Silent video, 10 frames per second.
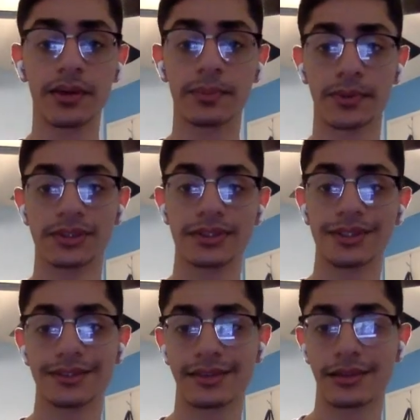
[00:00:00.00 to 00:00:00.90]
upwards
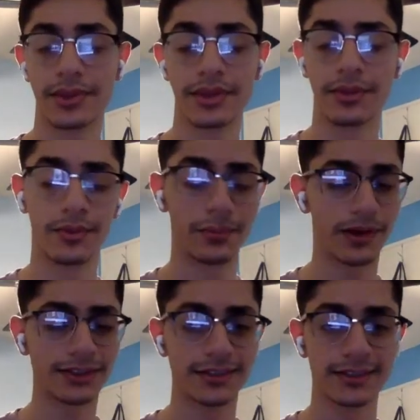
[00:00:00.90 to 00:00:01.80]
is going to be the whole
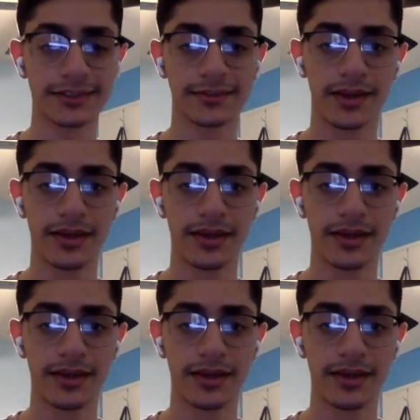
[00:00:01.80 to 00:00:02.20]
process.